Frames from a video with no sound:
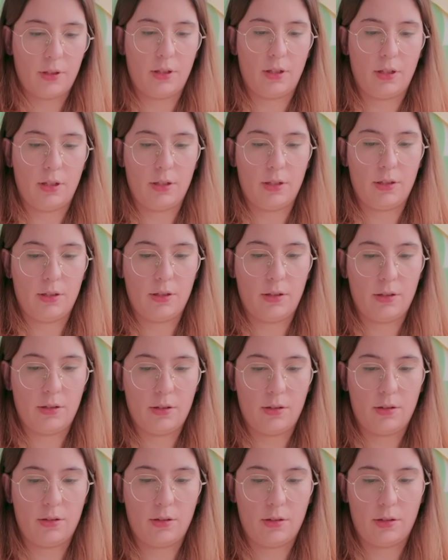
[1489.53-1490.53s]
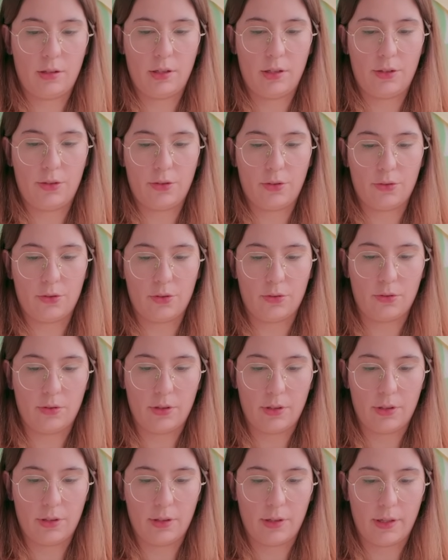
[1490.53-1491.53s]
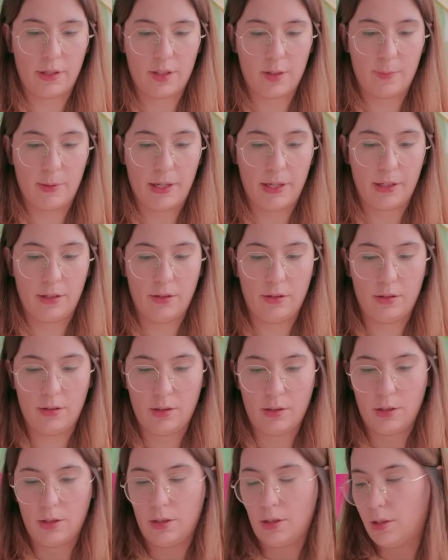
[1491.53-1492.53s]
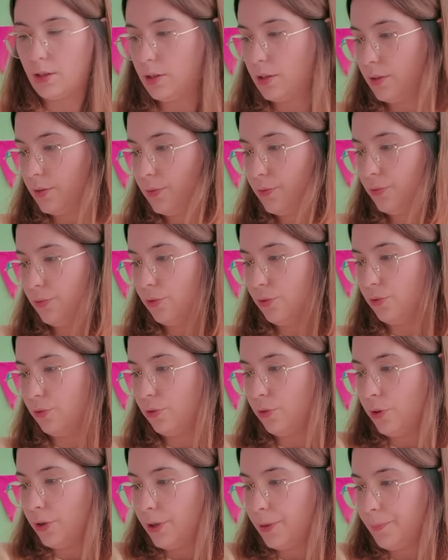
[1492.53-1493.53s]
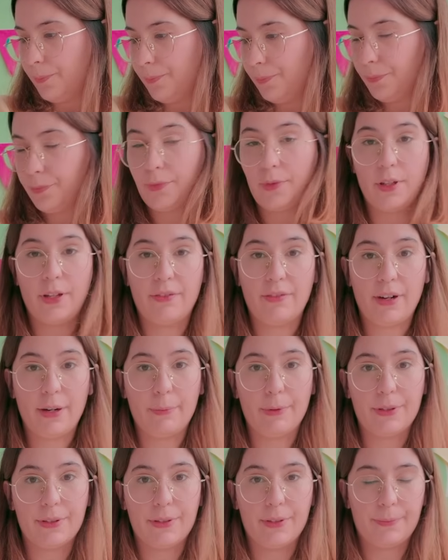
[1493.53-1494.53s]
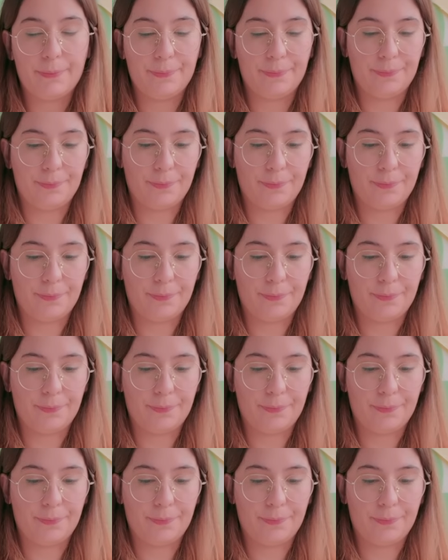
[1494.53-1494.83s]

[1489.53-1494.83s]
and it's also not as bad for the environment.